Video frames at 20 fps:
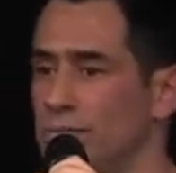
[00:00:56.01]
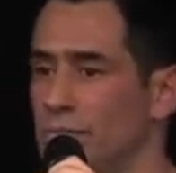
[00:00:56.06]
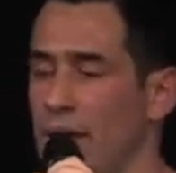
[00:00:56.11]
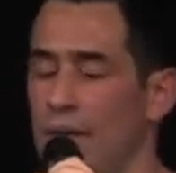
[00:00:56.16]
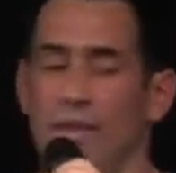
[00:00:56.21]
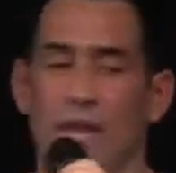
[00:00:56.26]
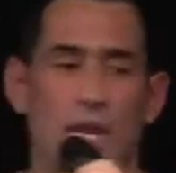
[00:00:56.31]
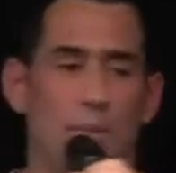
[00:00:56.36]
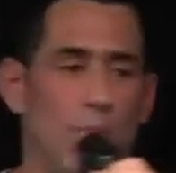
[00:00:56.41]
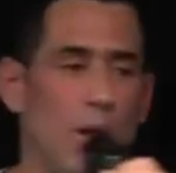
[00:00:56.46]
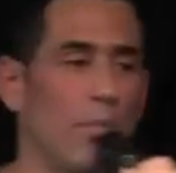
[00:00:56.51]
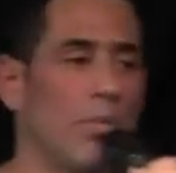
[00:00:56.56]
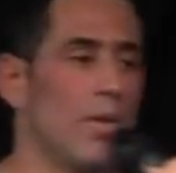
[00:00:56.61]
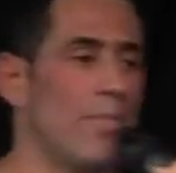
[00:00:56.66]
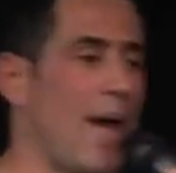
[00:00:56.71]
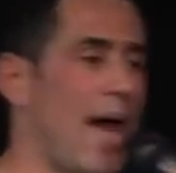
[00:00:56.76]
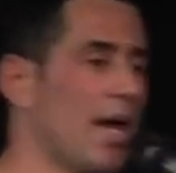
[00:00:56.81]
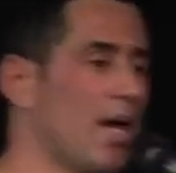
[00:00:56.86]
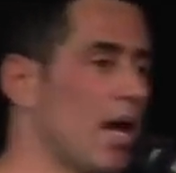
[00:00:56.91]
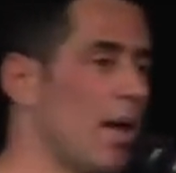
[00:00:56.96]
And then he built me
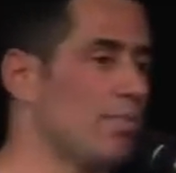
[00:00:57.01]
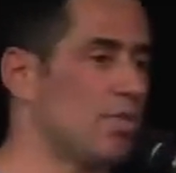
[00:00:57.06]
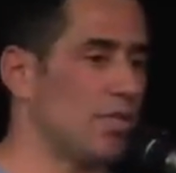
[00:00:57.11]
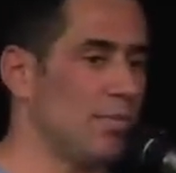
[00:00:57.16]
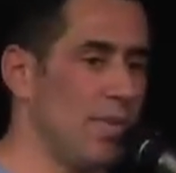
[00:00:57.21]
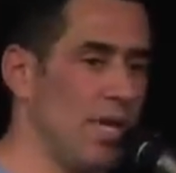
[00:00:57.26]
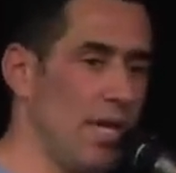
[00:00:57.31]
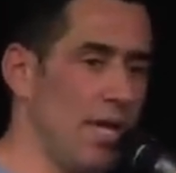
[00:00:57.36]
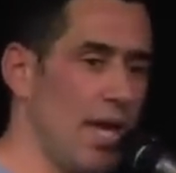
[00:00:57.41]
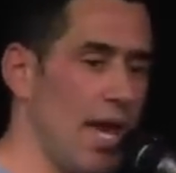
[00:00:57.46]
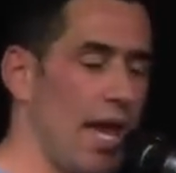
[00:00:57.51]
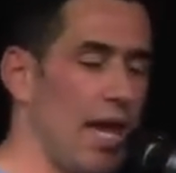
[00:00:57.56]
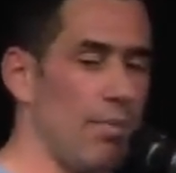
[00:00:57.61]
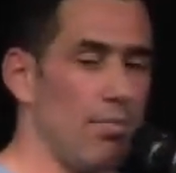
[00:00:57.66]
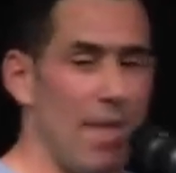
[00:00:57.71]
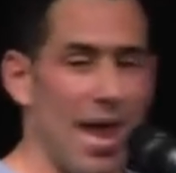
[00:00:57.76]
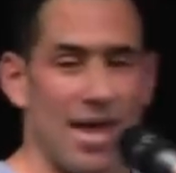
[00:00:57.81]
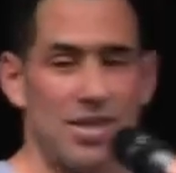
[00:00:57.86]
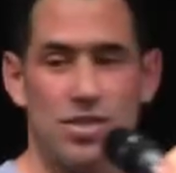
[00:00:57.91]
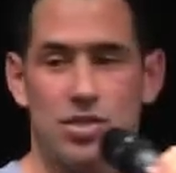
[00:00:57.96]
back up to be a
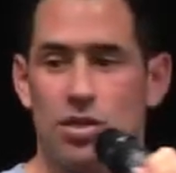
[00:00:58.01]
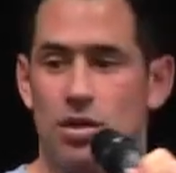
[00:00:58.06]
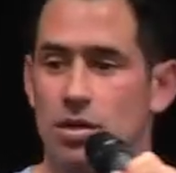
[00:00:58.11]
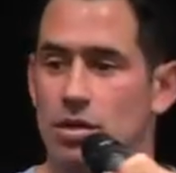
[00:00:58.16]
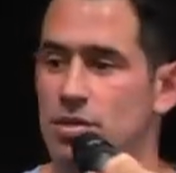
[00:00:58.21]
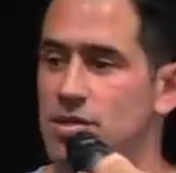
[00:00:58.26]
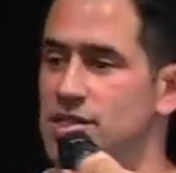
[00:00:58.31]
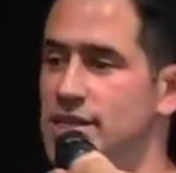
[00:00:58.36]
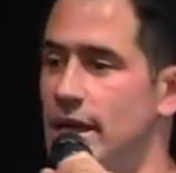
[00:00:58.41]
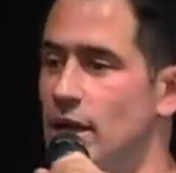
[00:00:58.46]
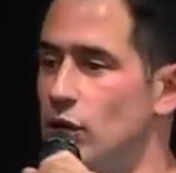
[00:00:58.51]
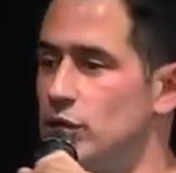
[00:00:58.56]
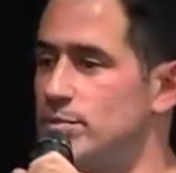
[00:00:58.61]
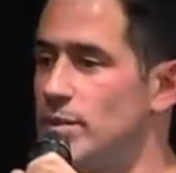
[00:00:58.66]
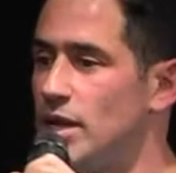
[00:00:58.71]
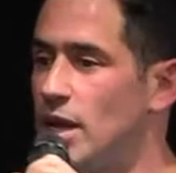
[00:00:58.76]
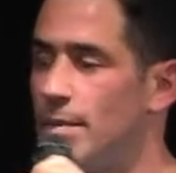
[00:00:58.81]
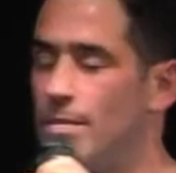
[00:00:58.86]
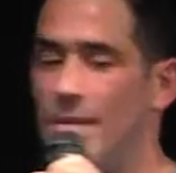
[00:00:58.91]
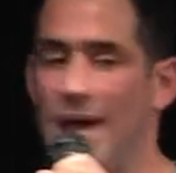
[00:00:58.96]
master
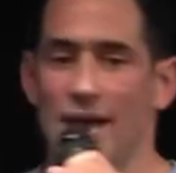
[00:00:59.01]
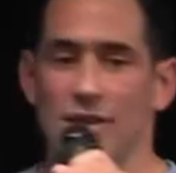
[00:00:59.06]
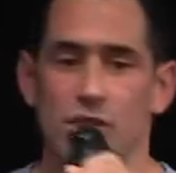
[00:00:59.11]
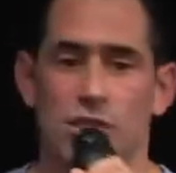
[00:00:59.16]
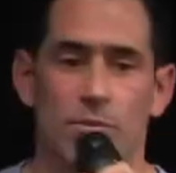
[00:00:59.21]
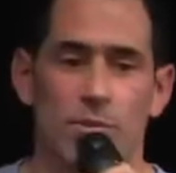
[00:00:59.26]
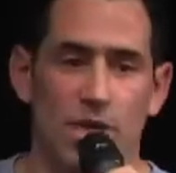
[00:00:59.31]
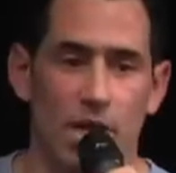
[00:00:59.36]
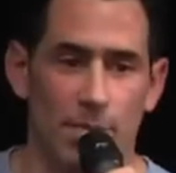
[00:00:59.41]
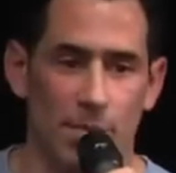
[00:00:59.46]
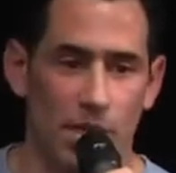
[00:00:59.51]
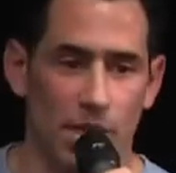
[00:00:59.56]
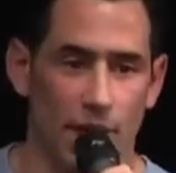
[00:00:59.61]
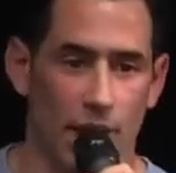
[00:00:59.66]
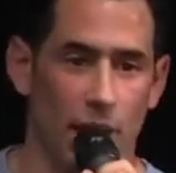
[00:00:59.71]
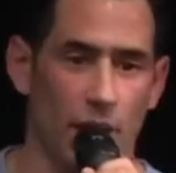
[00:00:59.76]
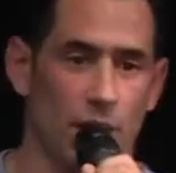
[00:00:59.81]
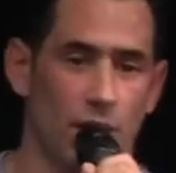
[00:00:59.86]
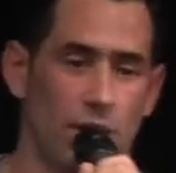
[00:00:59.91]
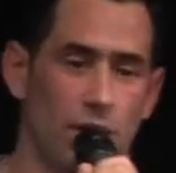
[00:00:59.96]
salesman, a master
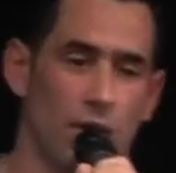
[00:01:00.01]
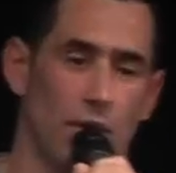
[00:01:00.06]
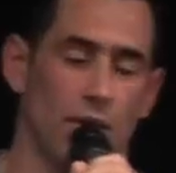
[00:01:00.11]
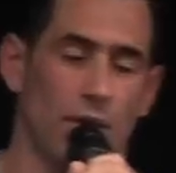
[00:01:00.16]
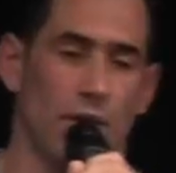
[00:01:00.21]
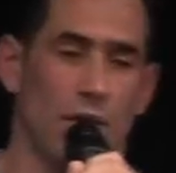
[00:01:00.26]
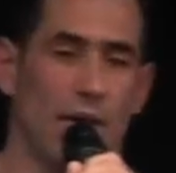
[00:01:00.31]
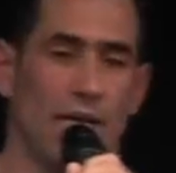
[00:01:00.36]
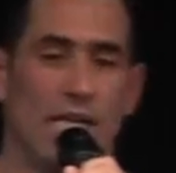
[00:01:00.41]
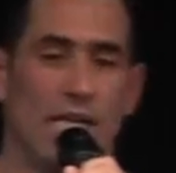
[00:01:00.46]
manipulator. And